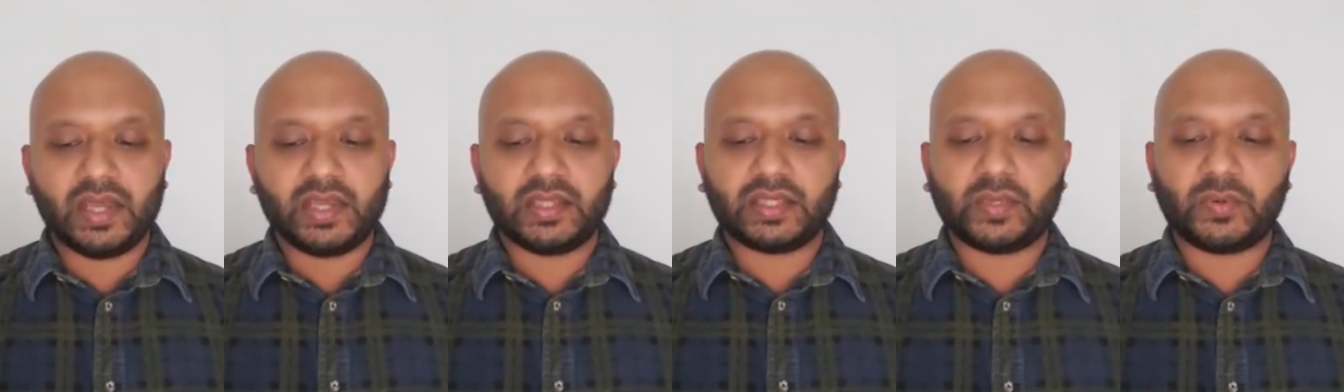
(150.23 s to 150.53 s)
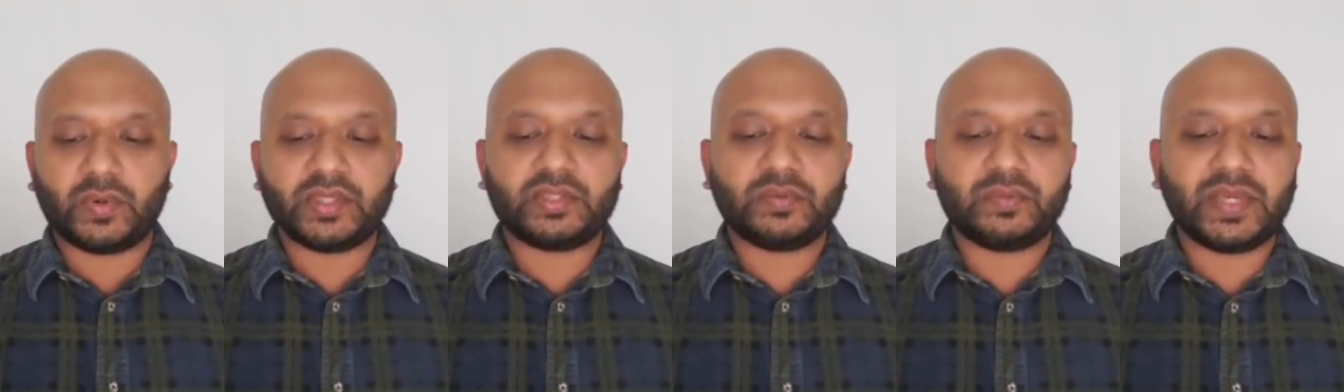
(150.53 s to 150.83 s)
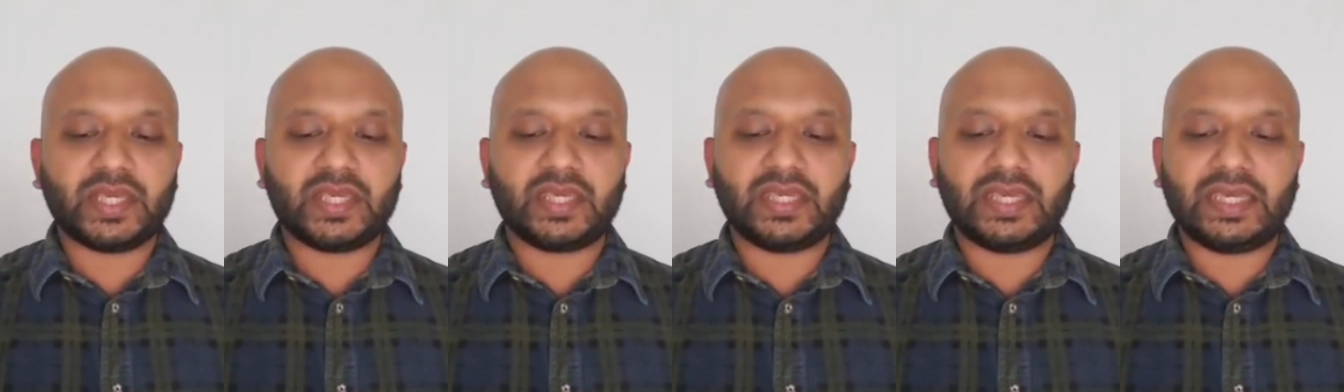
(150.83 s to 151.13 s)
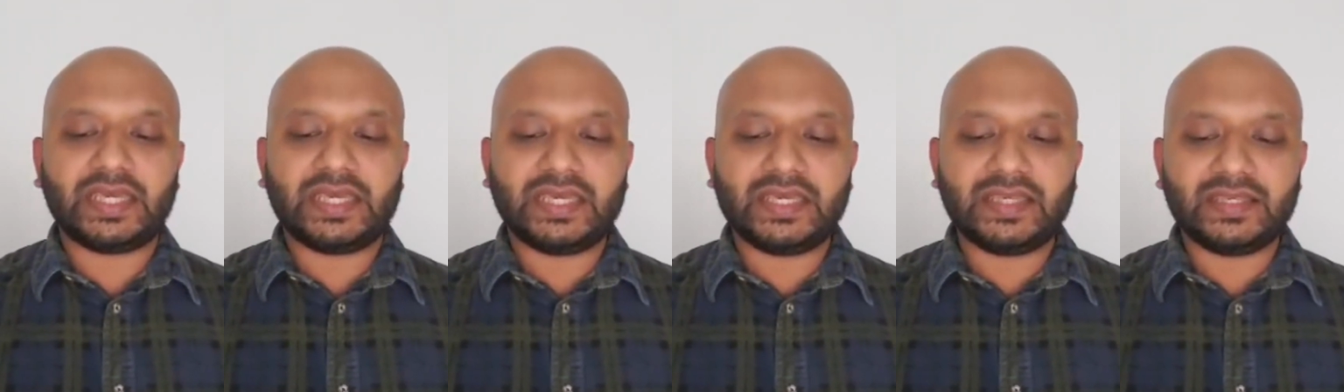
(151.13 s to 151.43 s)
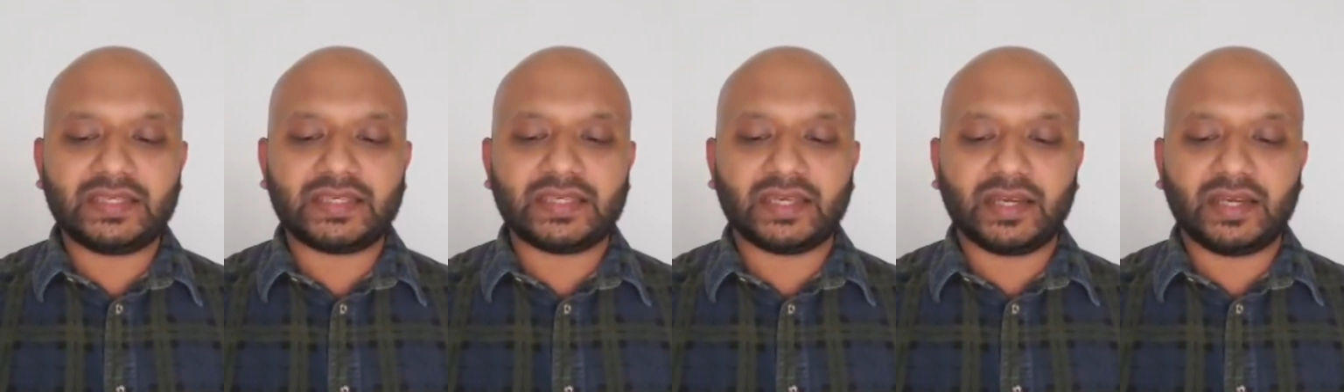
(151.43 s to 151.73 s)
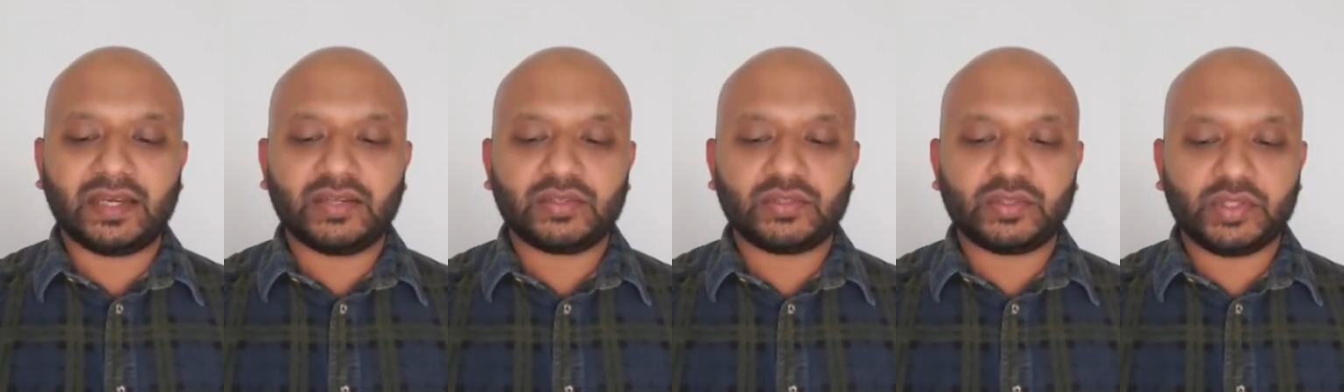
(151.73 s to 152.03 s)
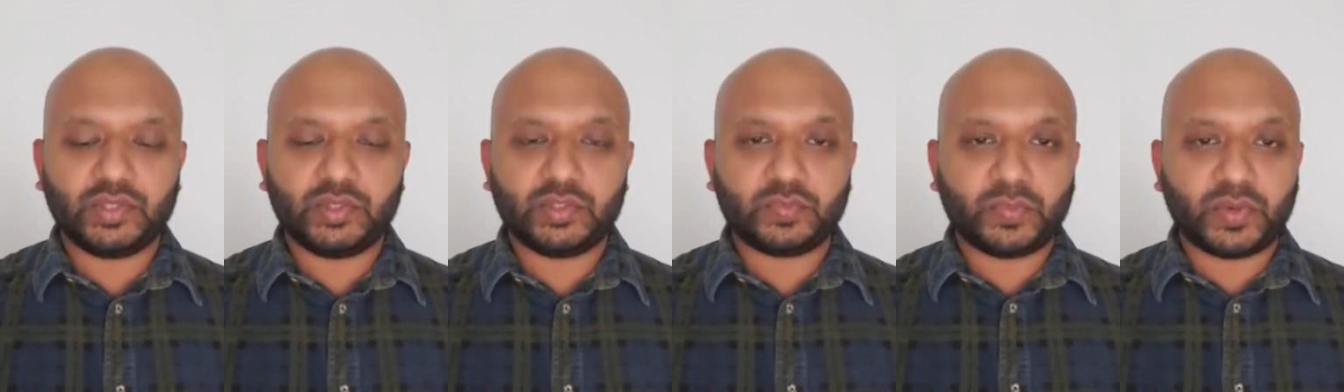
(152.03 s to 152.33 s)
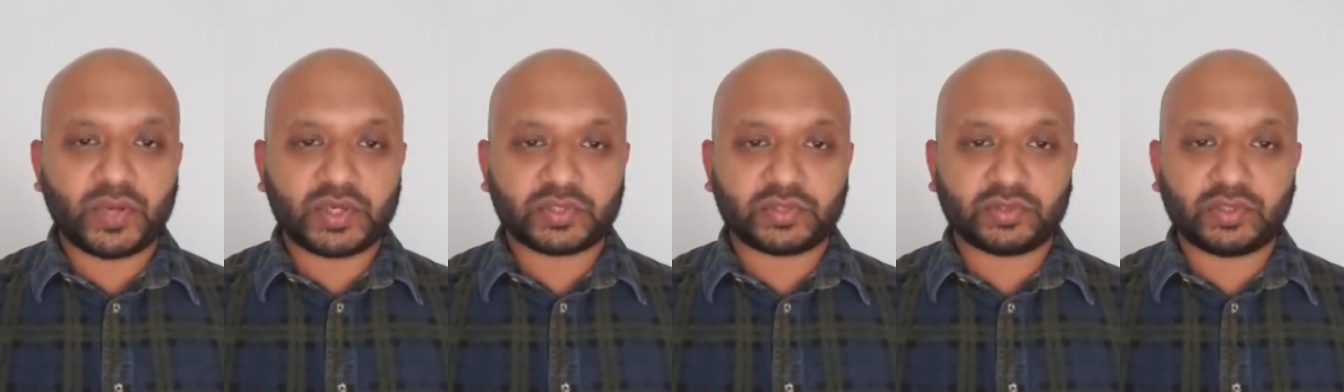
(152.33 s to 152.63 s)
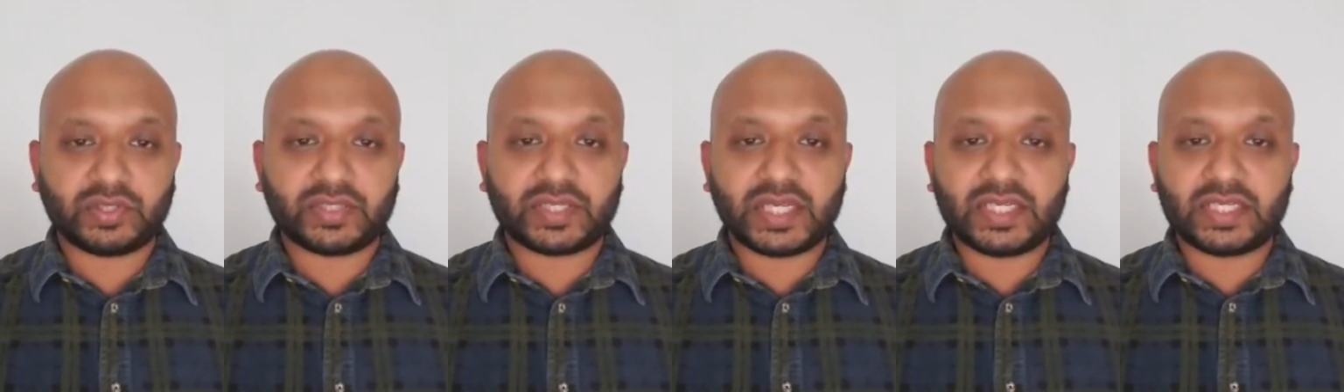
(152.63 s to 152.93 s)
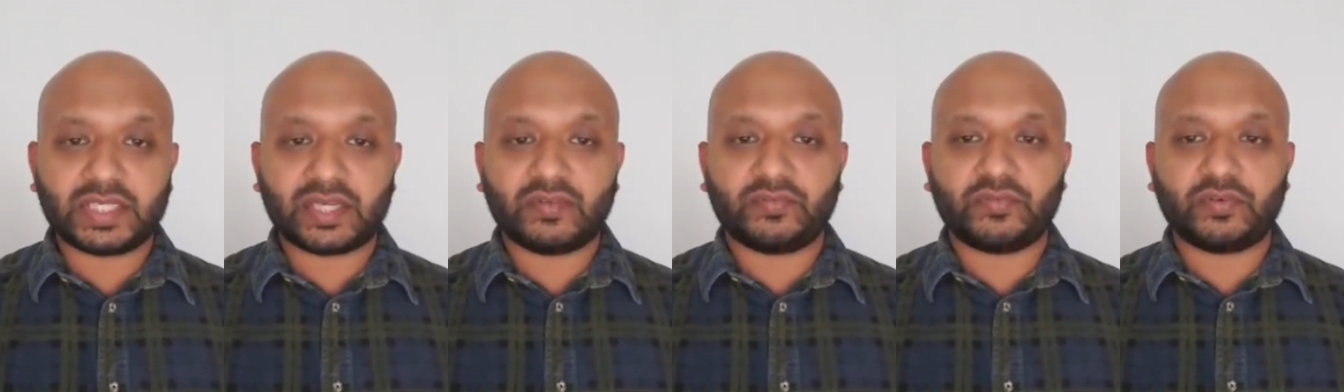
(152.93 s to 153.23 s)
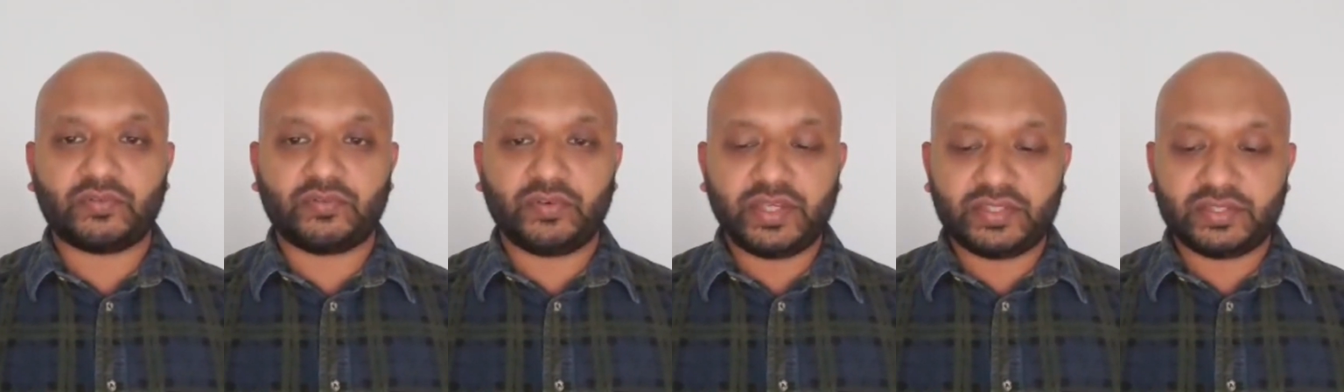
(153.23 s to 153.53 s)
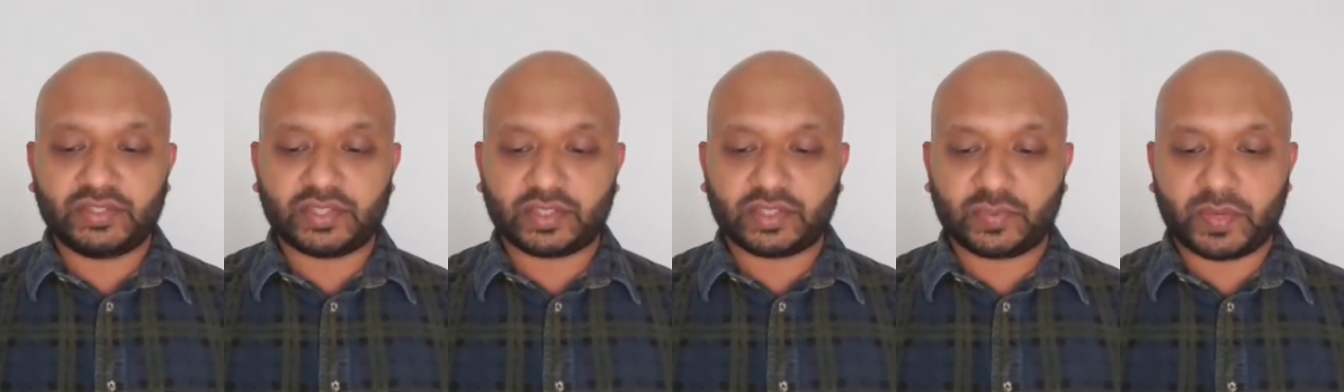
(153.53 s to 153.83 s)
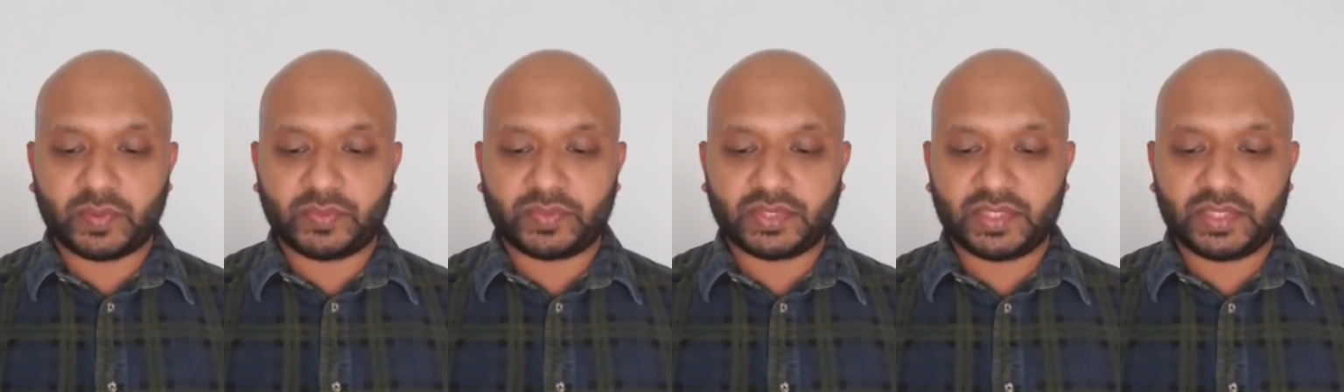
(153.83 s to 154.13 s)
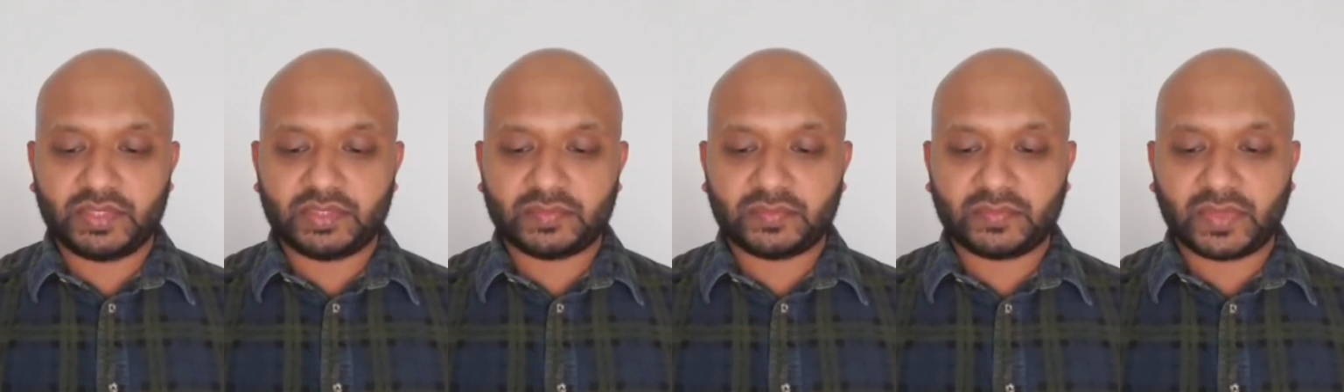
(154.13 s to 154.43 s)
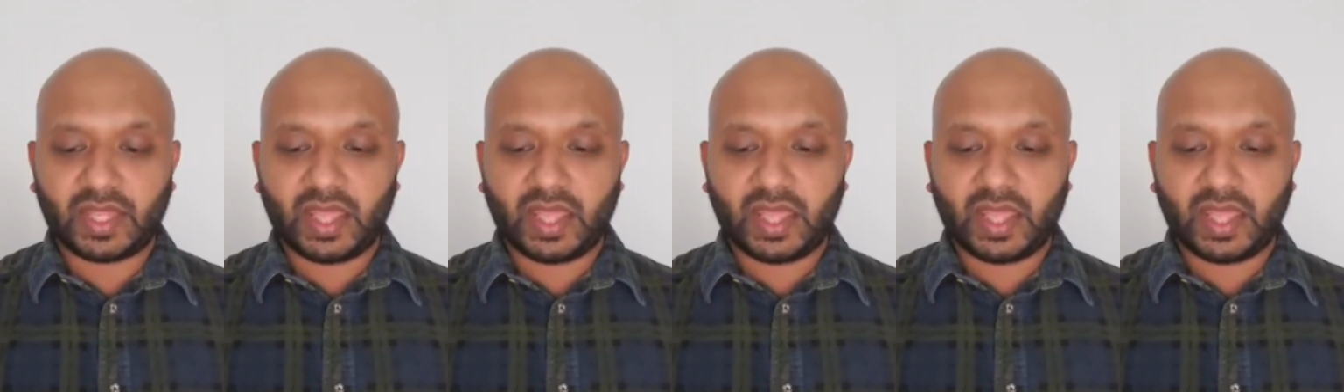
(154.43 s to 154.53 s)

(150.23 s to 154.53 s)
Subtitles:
They want to make it easier to use personal data for research purposes.